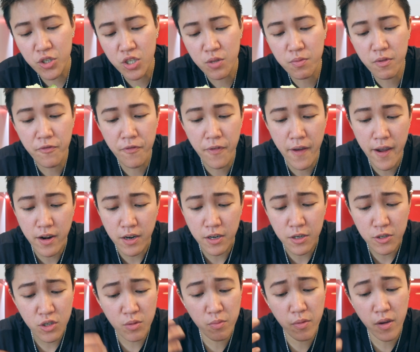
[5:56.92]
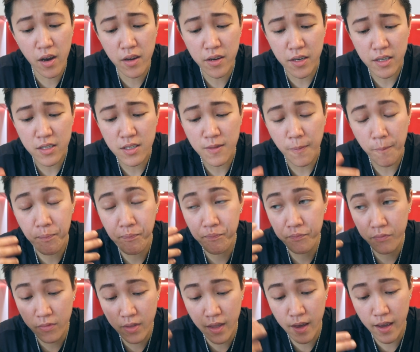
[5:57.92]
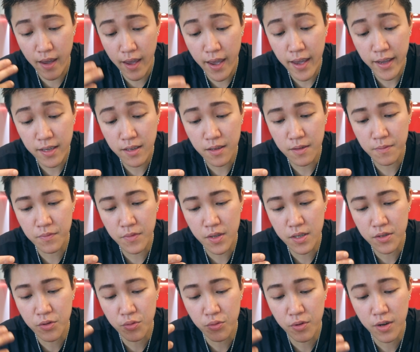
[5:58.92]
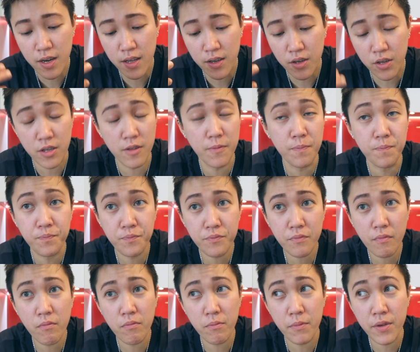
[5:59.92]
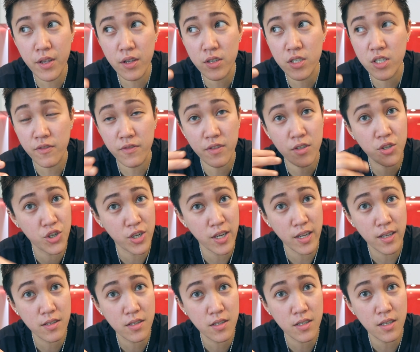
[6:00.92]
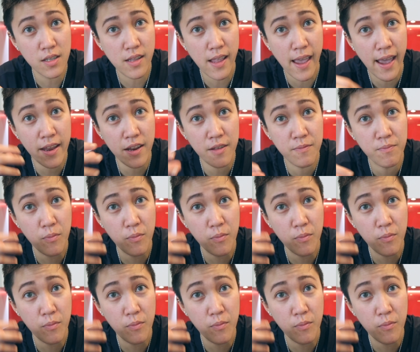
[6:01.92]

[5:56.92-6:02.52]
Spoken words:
to be fair, to be honest, the egg is really good because of the cheese. It added